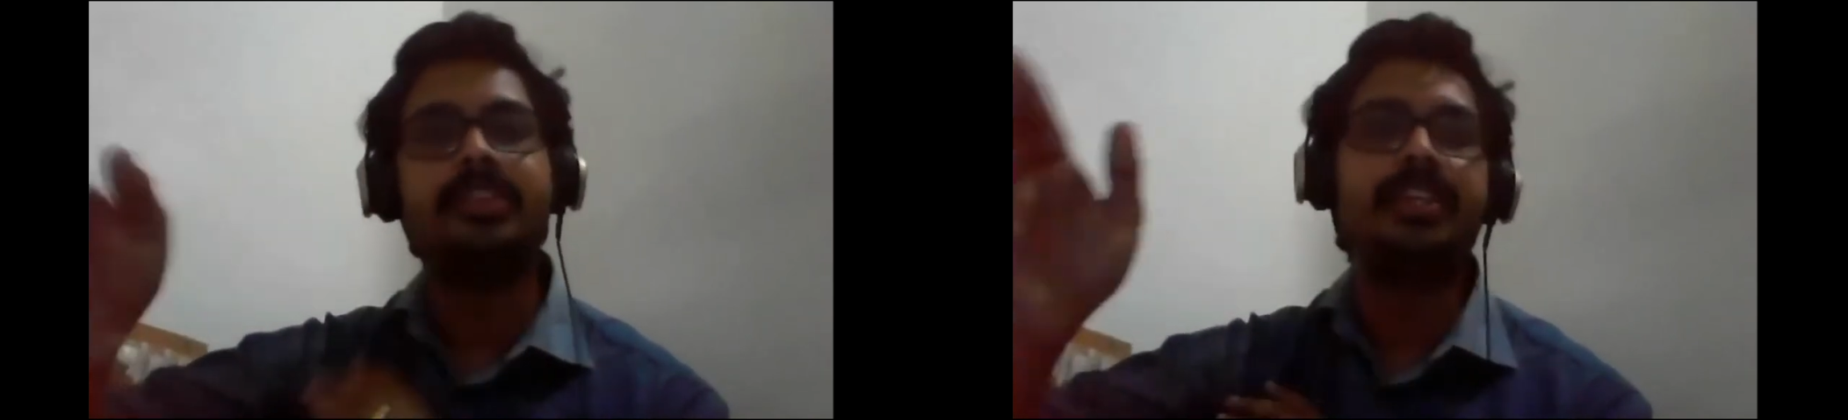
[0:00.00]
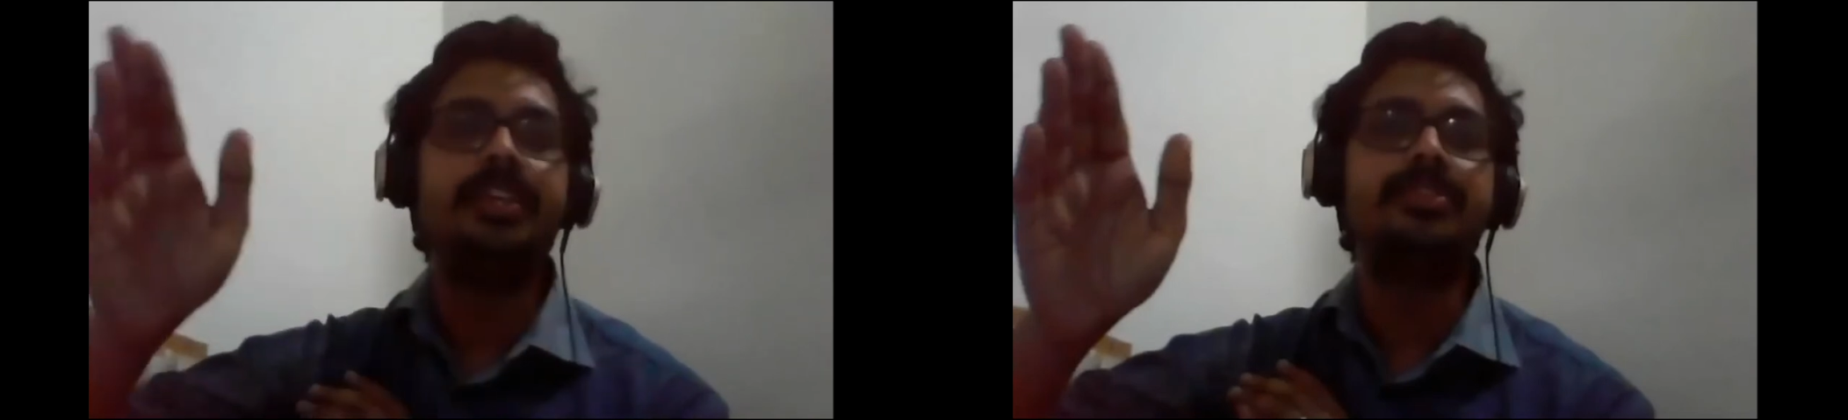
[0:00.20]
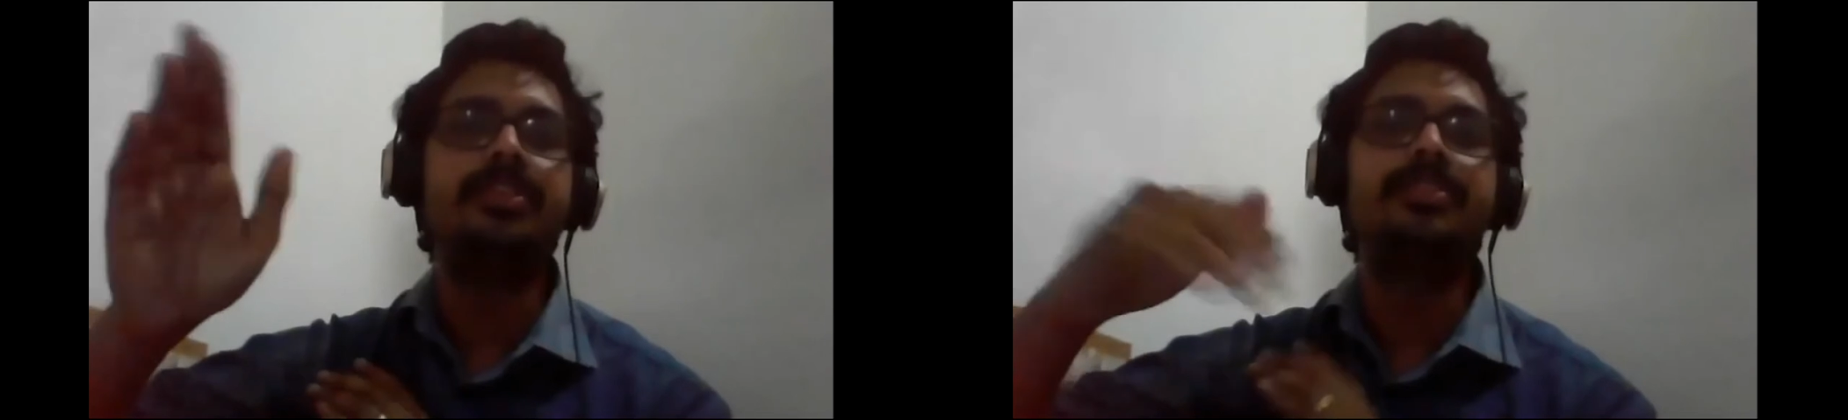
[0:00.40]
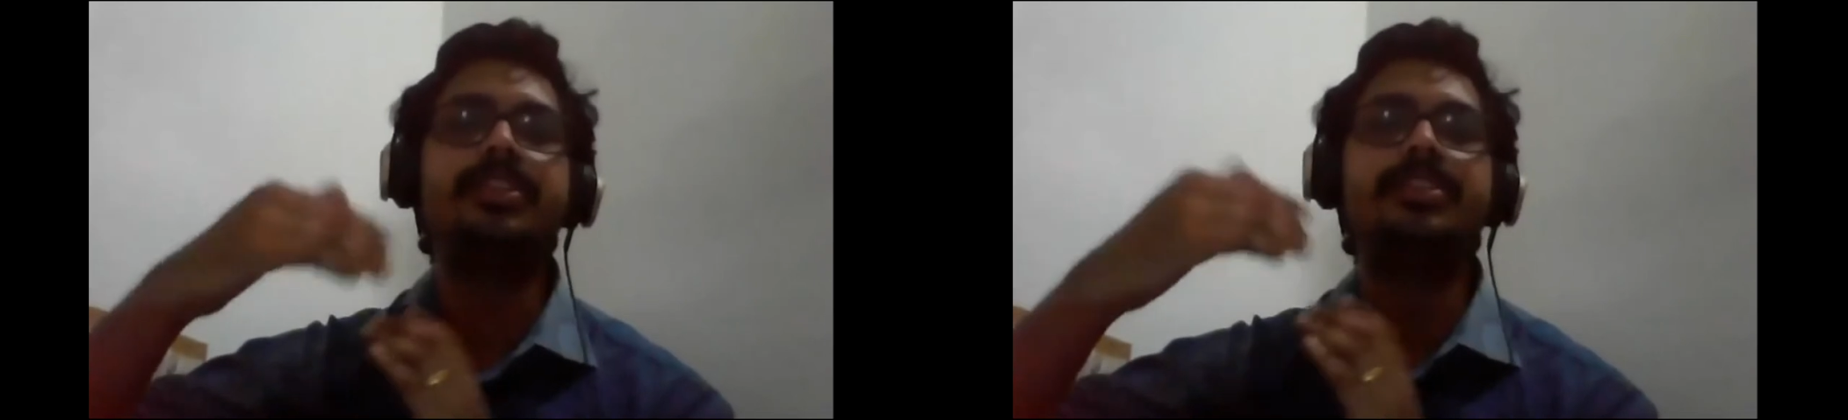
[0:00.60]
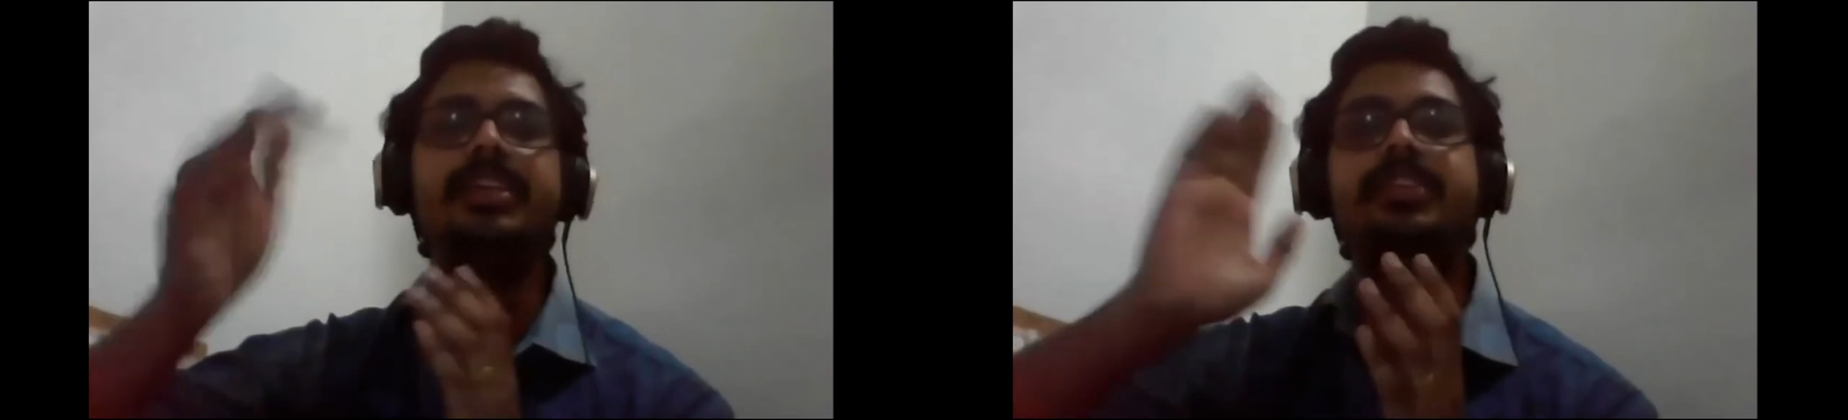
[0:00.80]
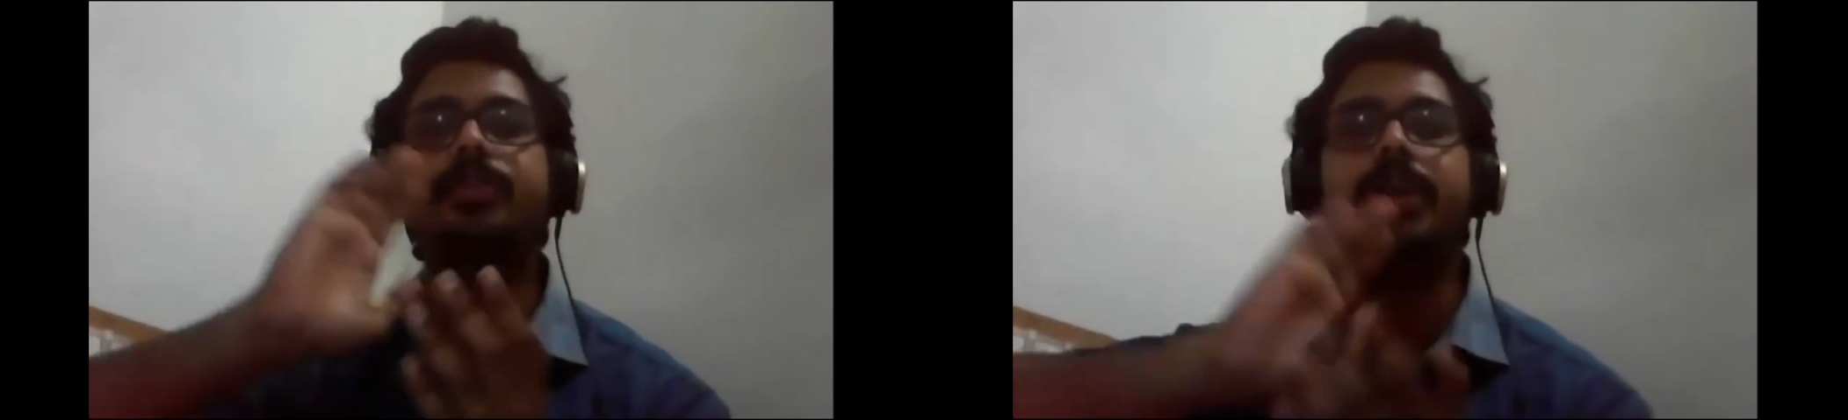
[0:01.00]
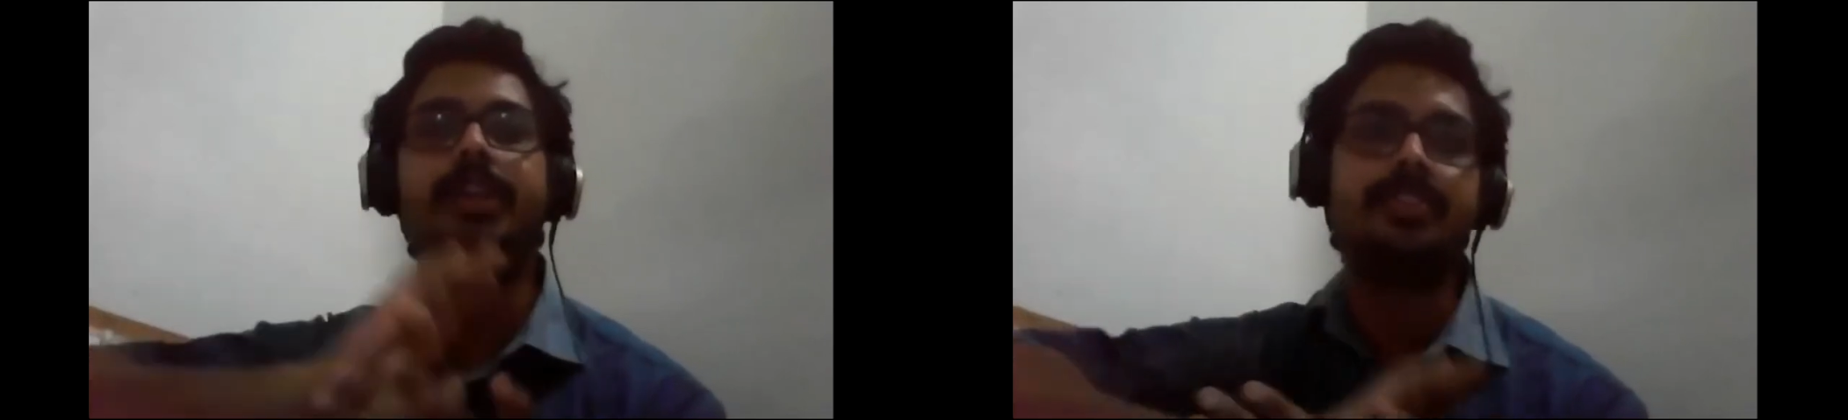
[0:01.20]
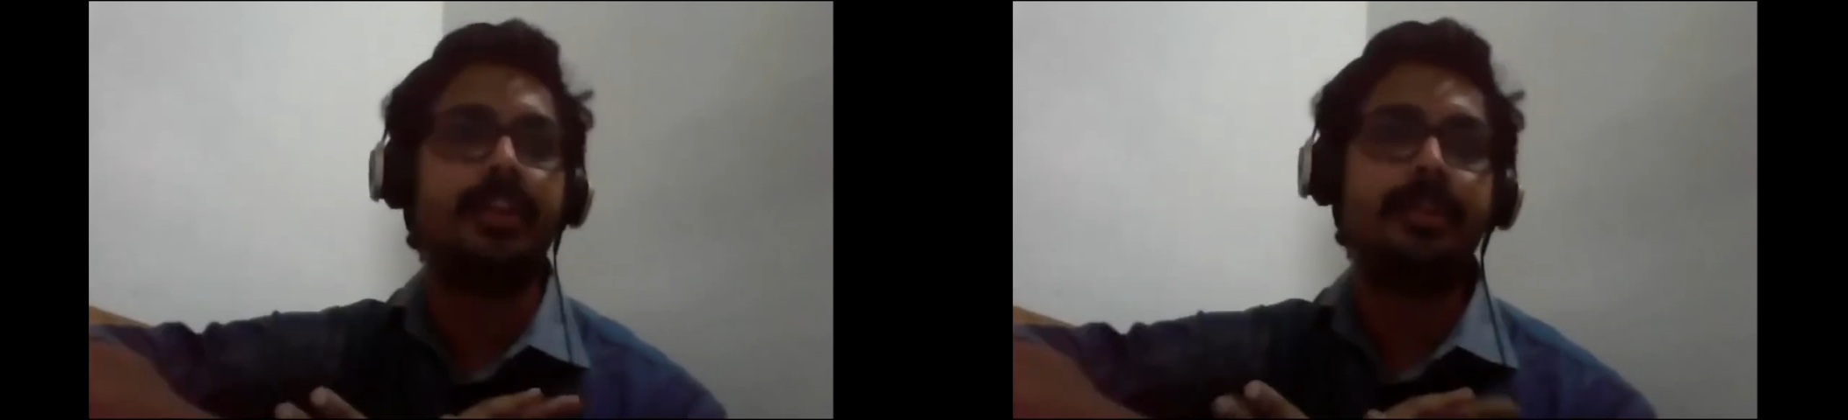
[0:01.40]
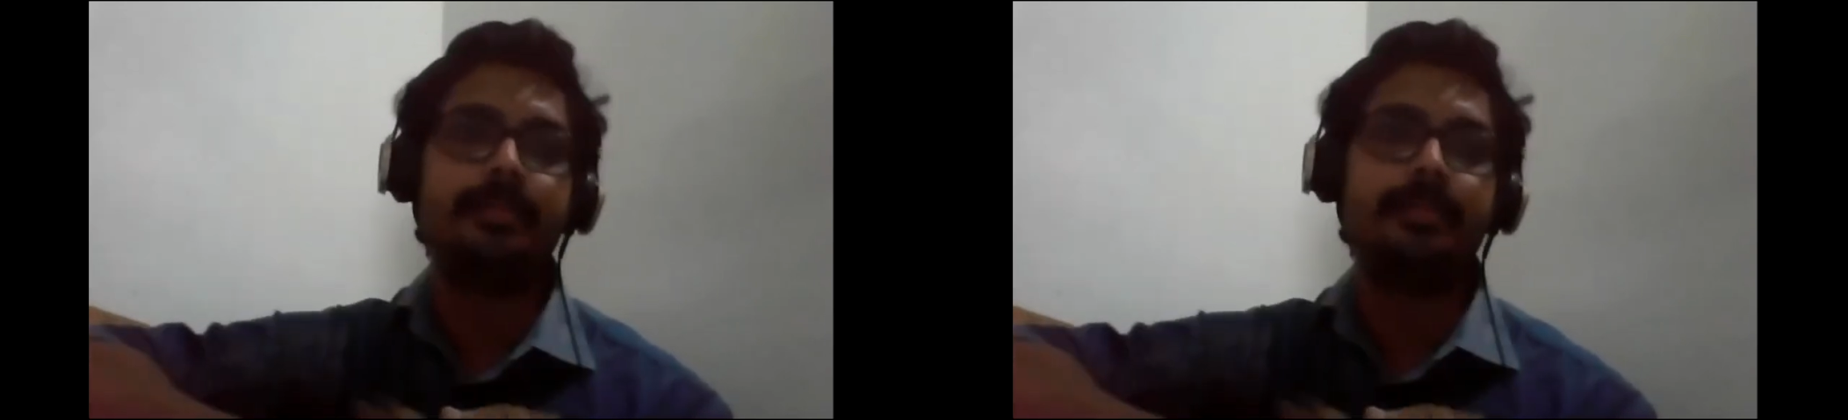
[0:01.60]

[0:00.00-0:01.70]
seasons it is easy to understand.